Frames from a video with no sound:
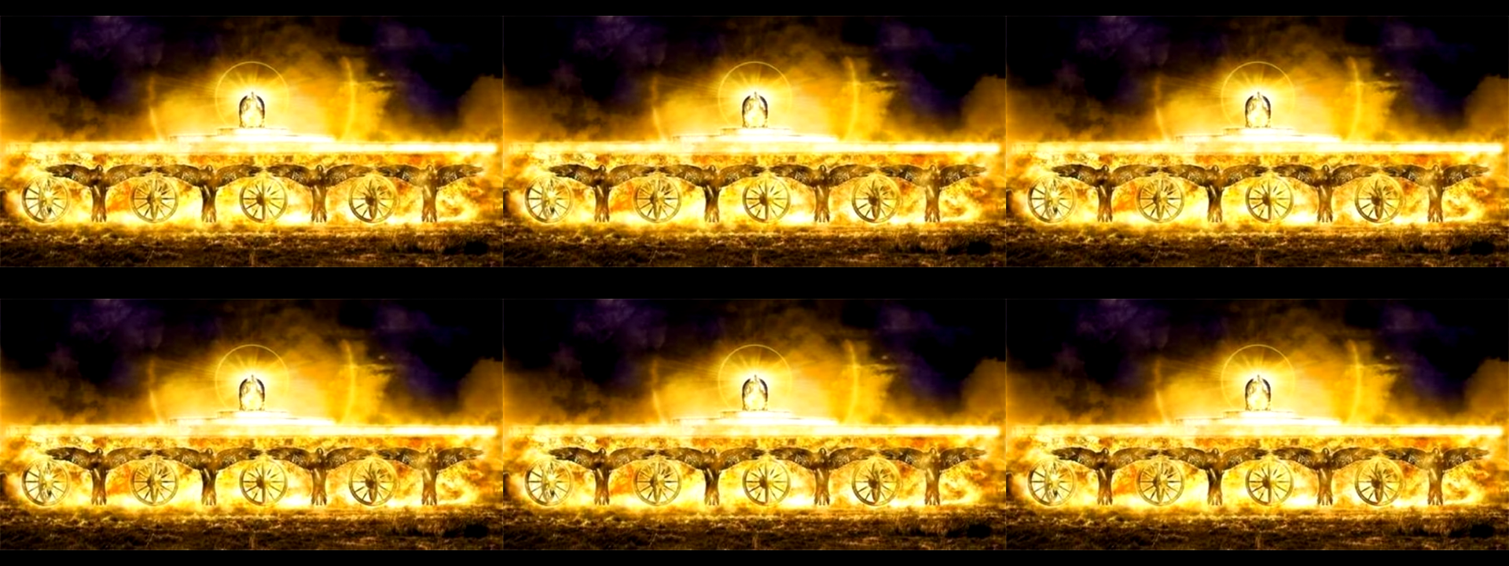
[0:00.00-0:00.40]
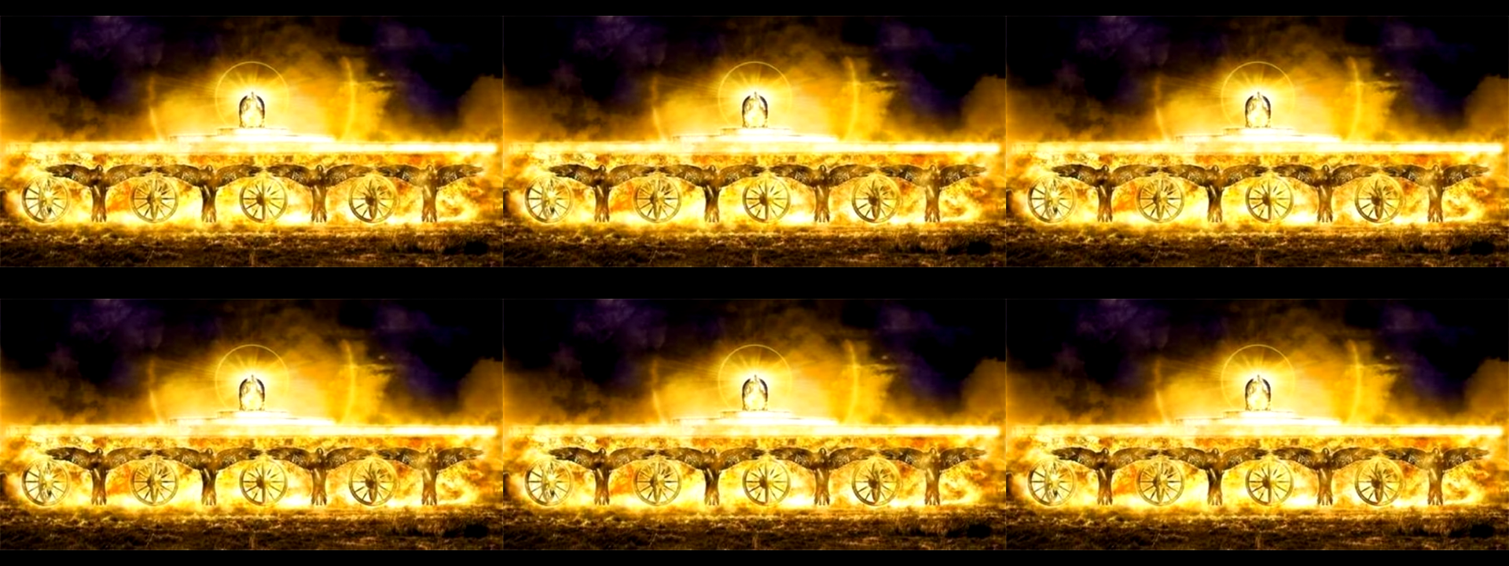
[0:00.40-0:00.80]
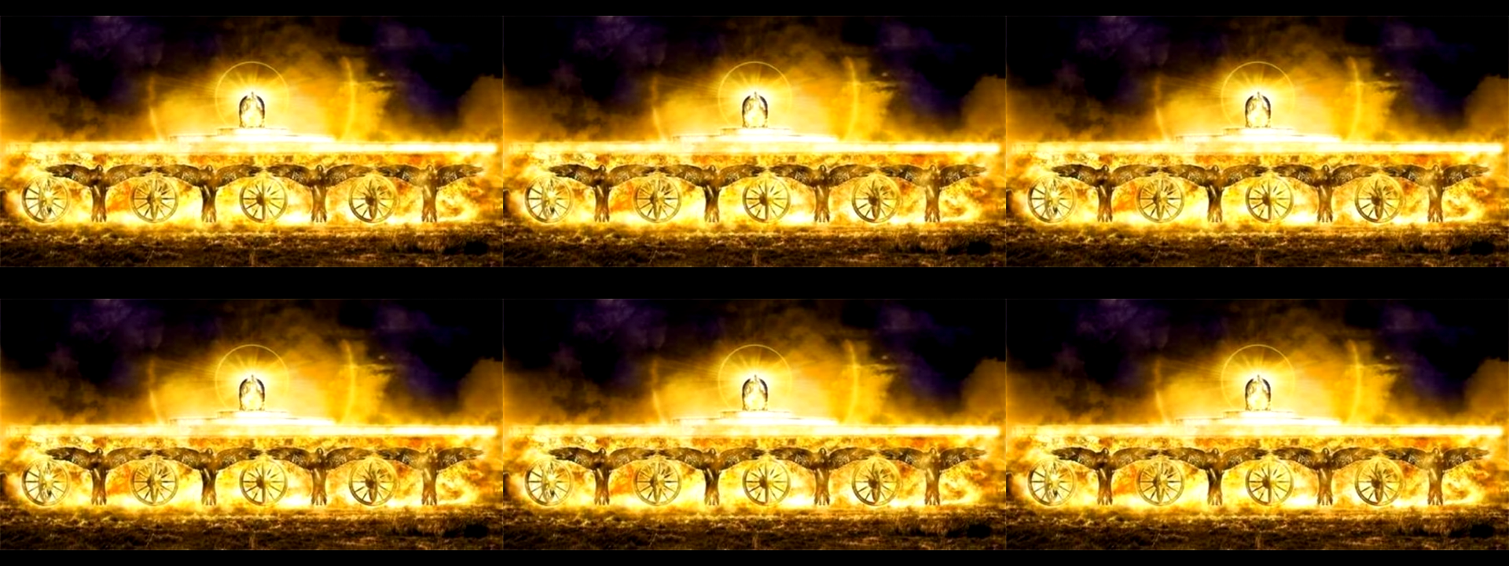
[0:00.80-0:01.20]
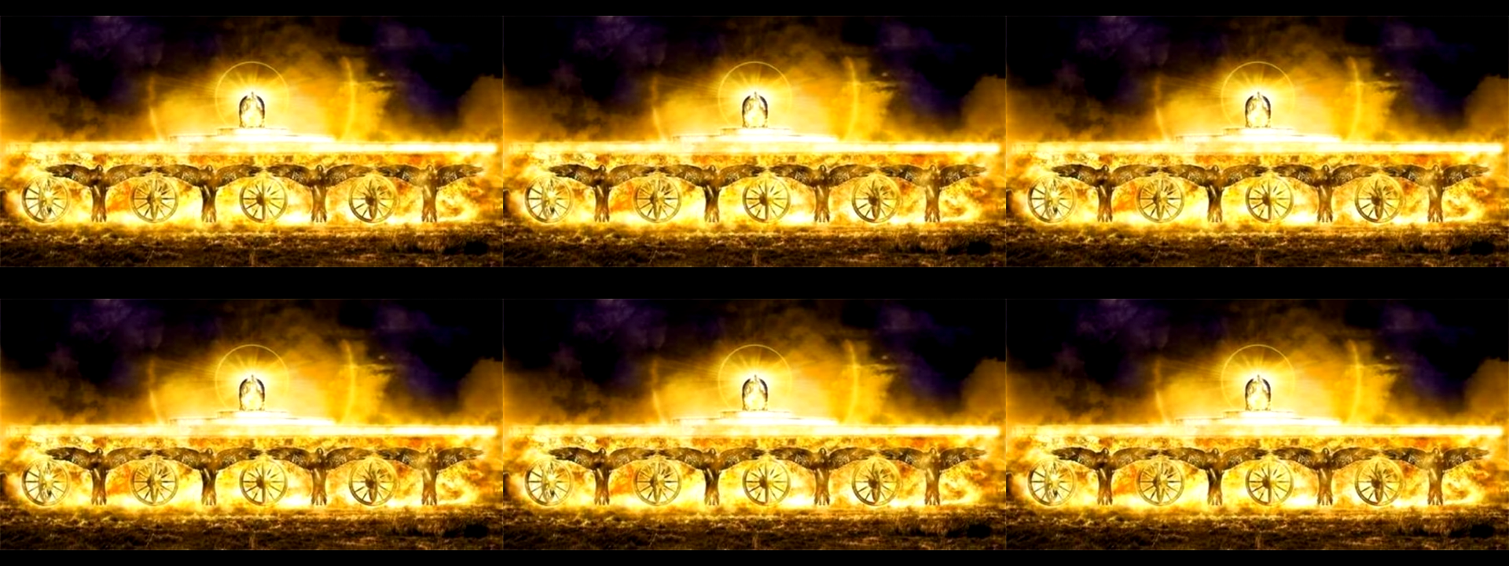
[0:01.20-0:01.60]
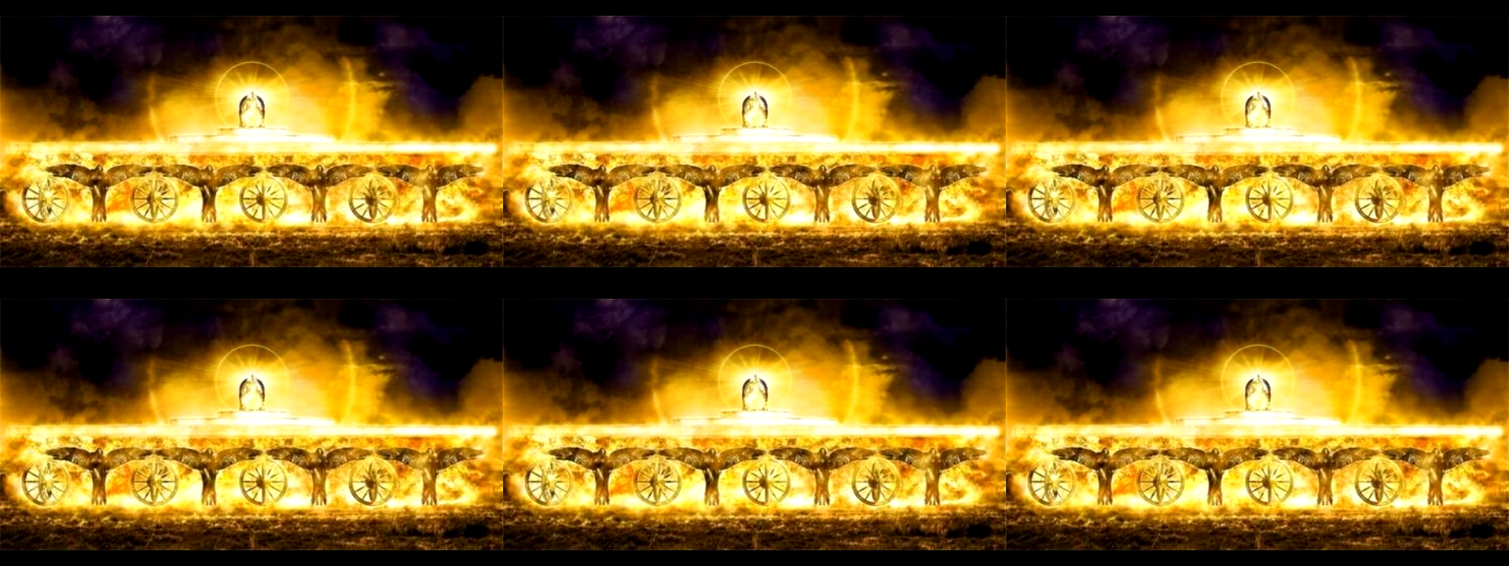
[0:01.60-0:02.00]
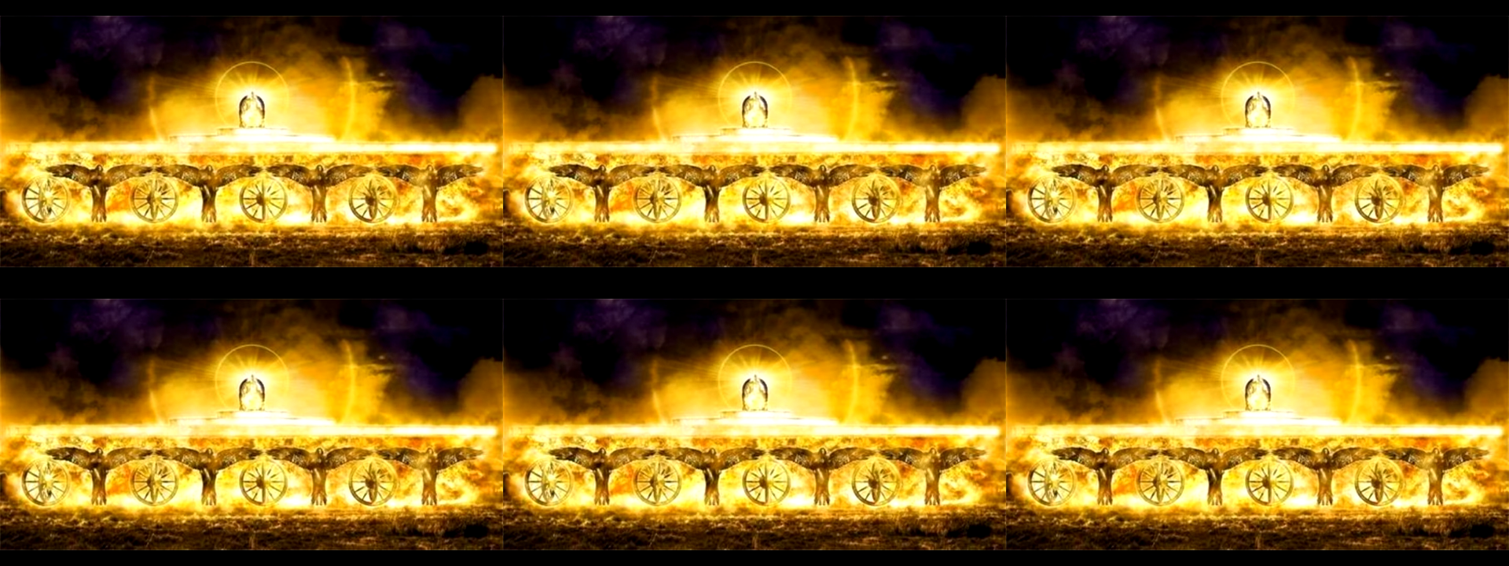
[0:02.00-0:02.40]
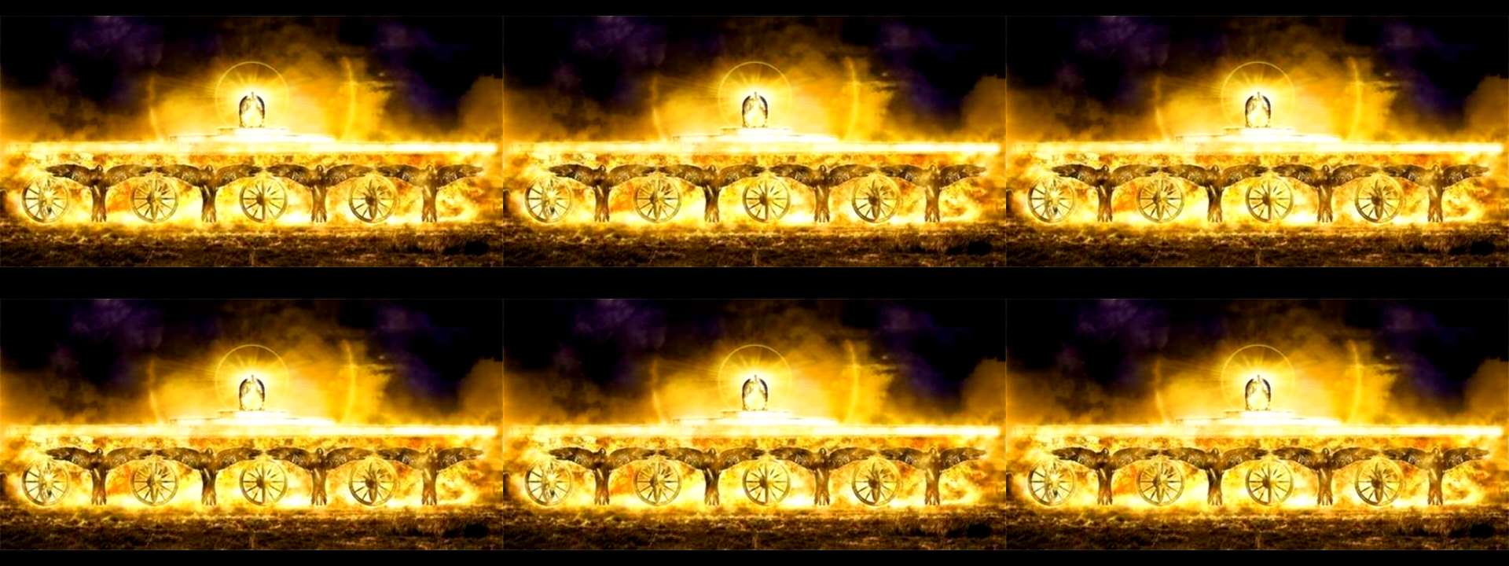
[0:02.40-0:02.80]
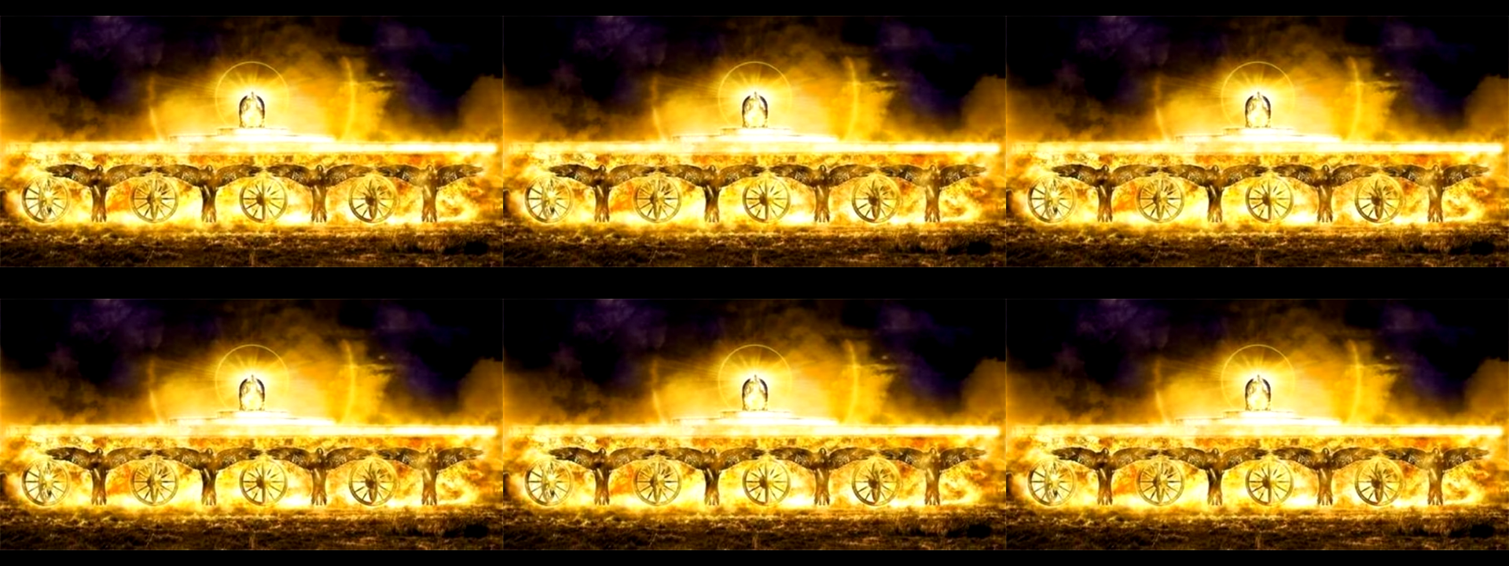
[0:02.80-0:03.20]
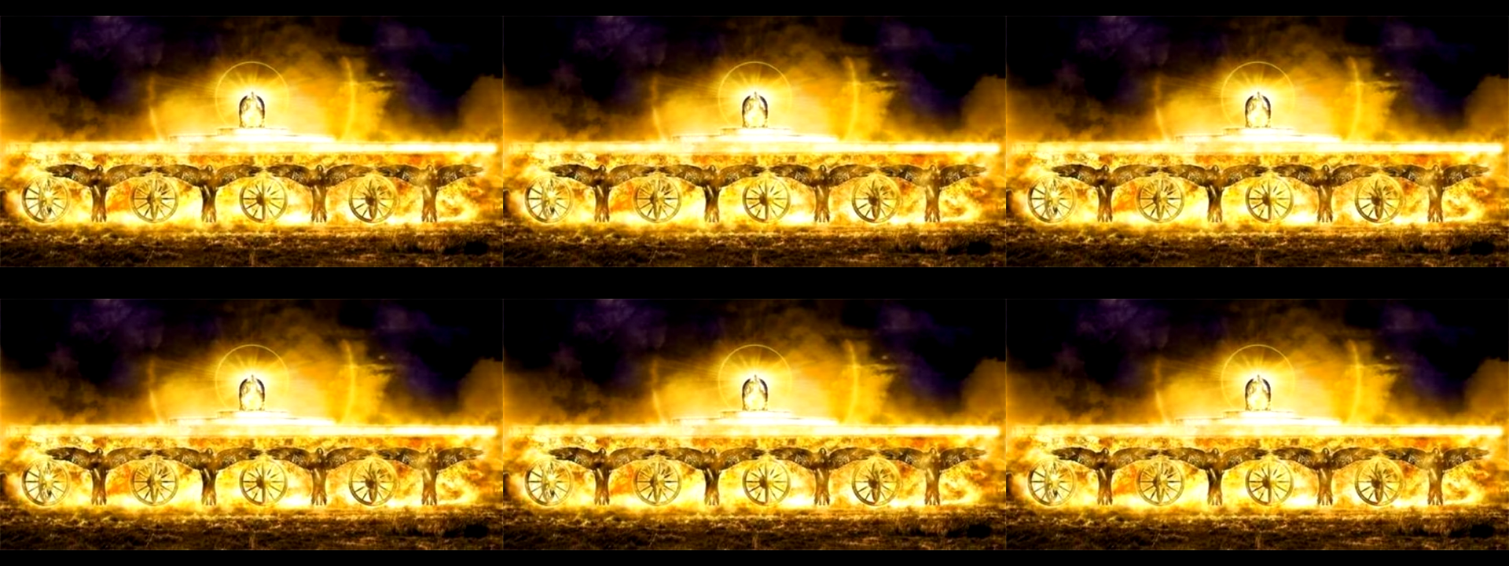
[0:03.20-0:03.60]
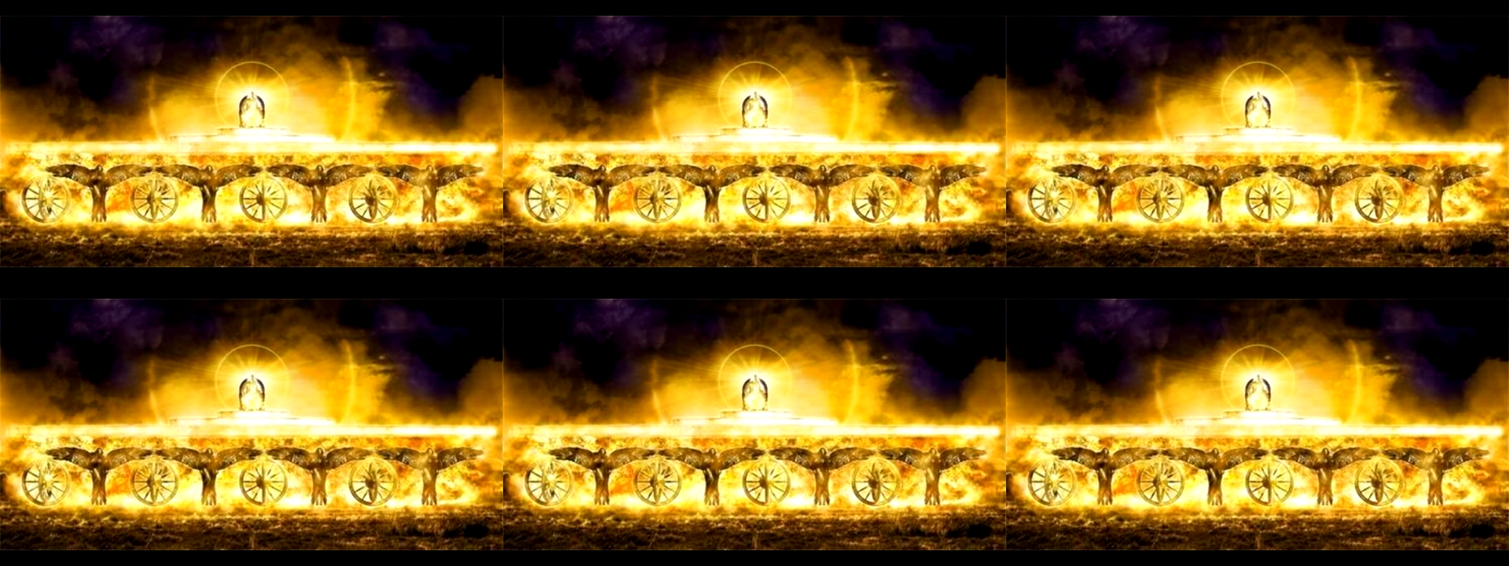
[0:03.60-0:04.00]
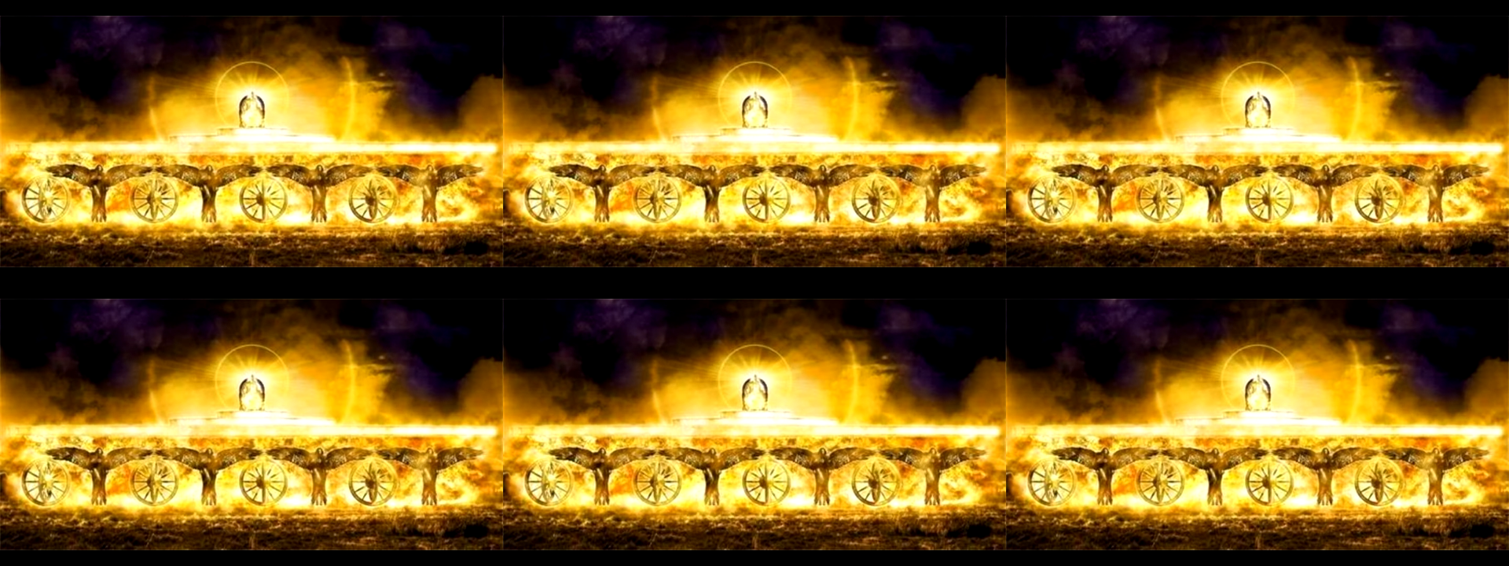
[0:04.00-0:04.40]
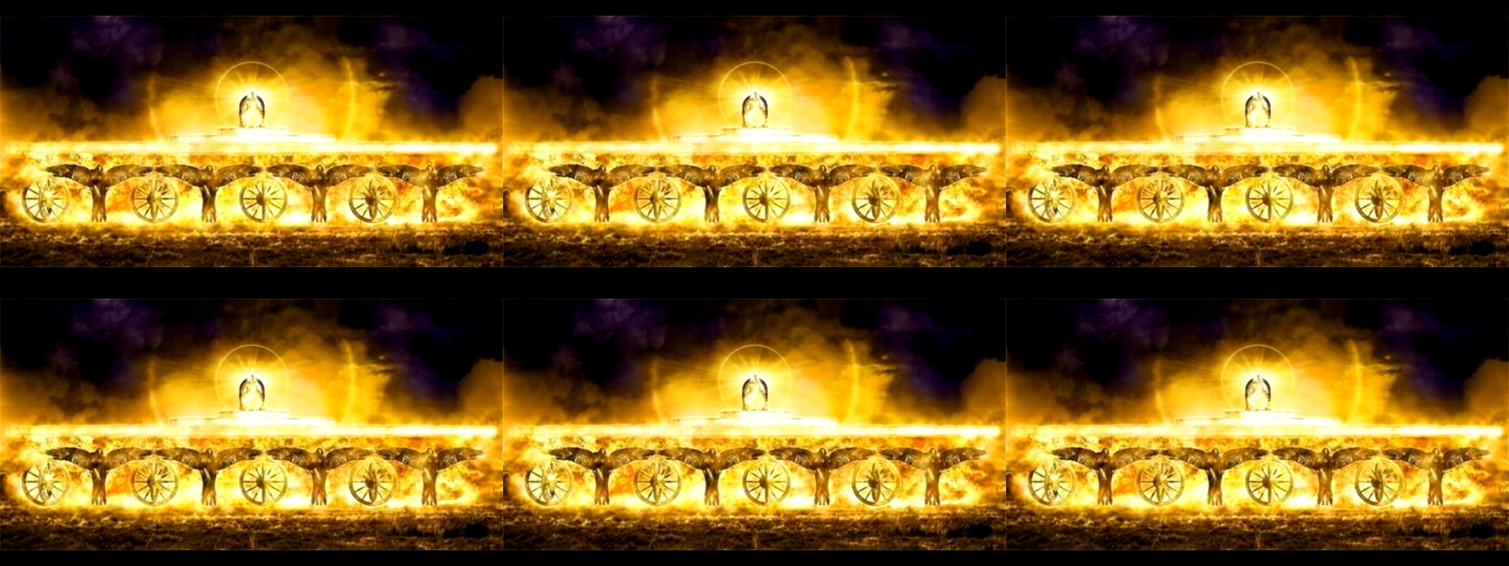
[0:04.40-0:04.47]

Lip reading: No face is visible, so there are no lips to read.